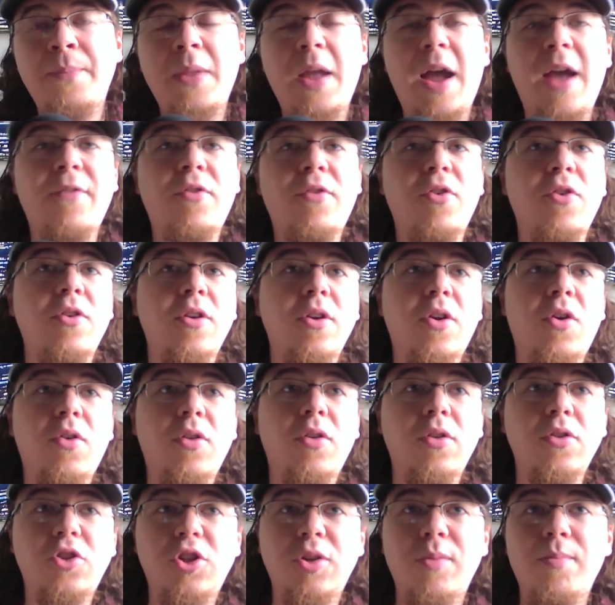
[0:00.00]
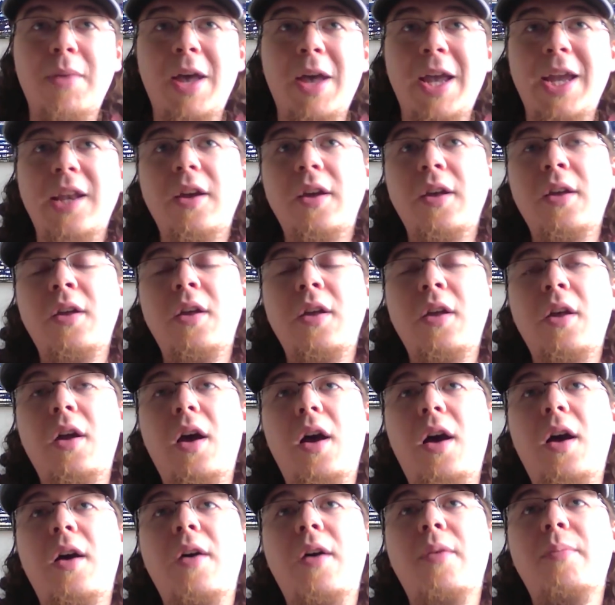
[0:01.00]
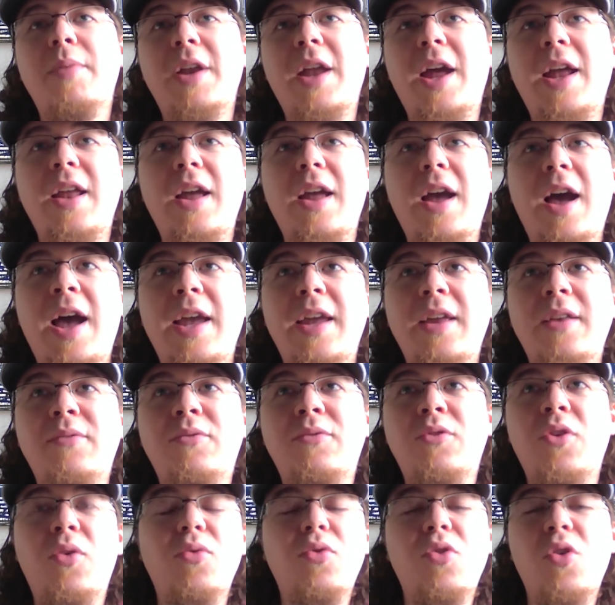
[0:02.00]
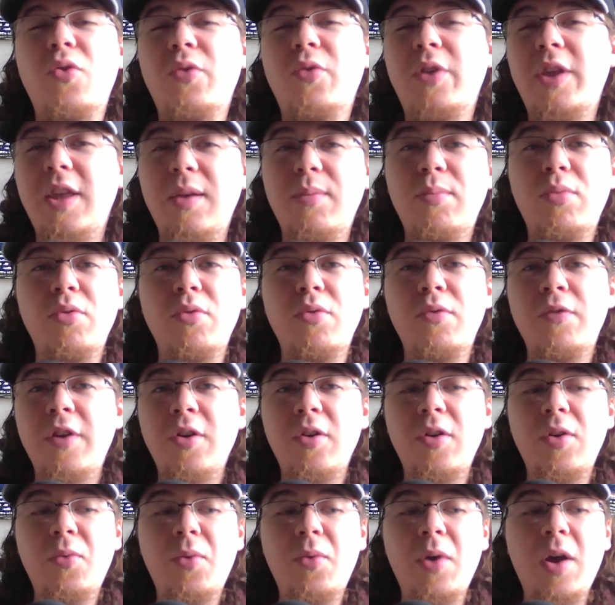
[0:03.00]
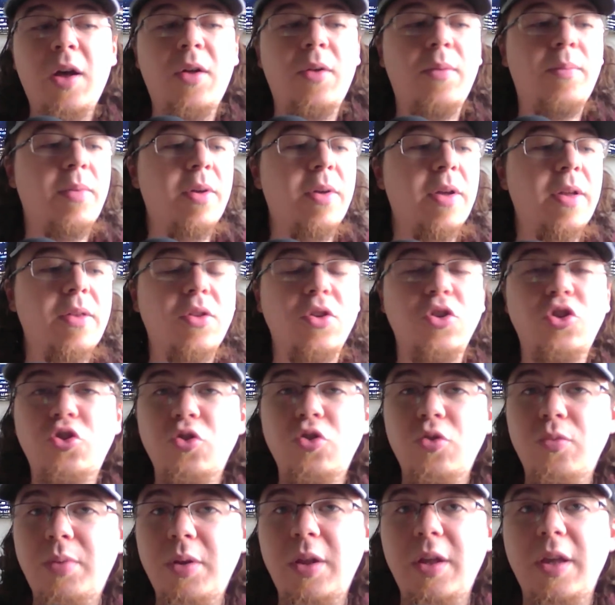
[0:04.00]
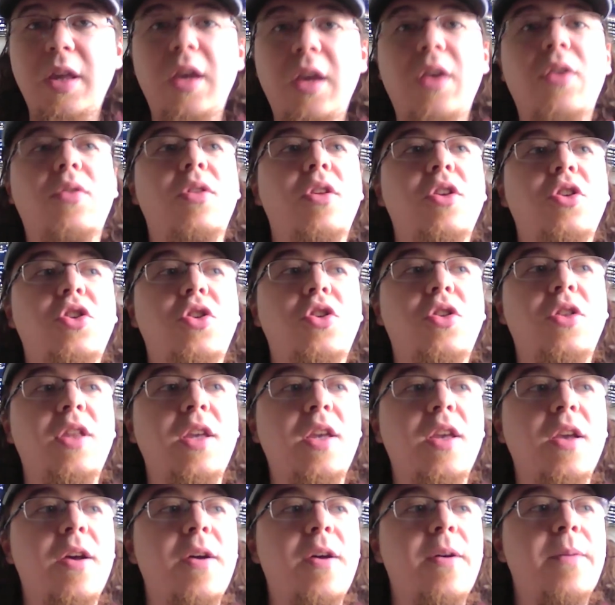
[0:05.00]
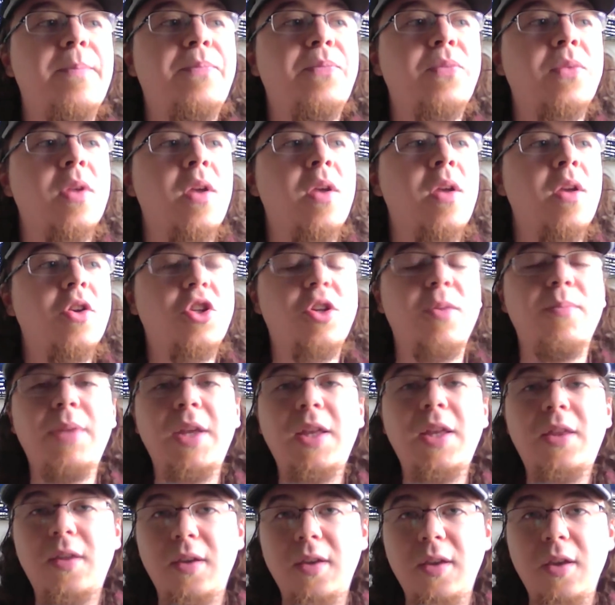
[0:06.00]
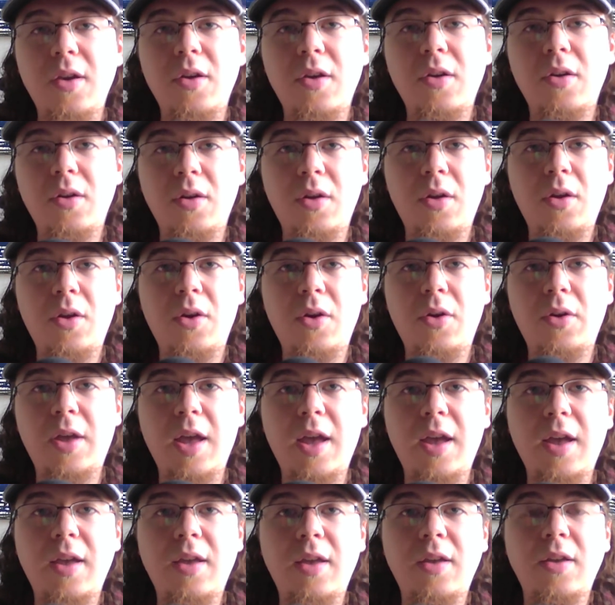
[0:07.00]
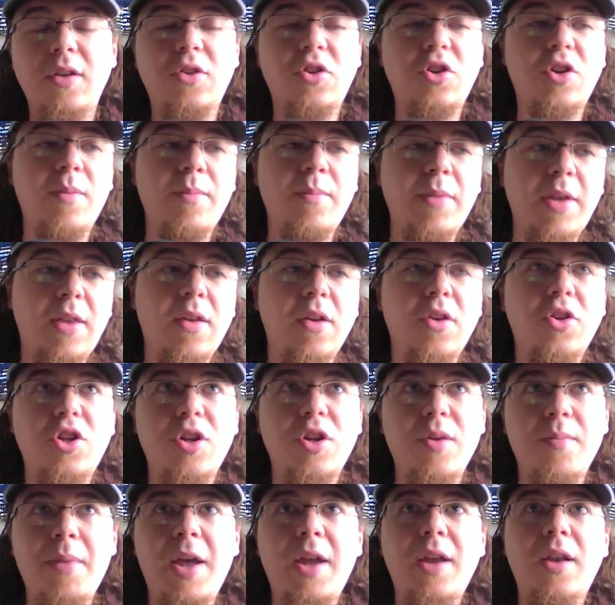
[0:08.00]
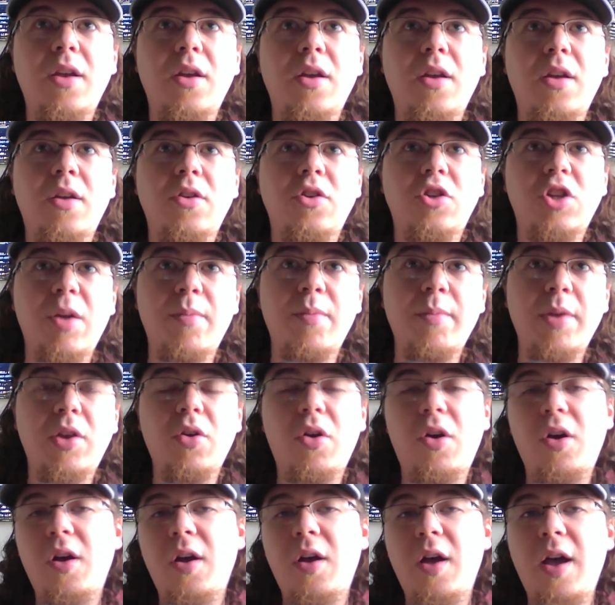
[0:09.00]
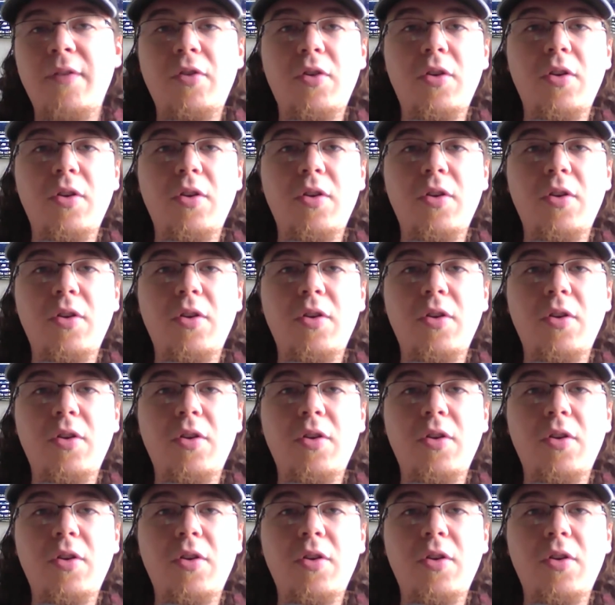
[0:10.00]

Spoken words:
I've heard it called Shemita, but I don't know Hebrew very well. But the Jubilee year, the Shemitah year, okay, Shemitah, Shemita, Shemitah.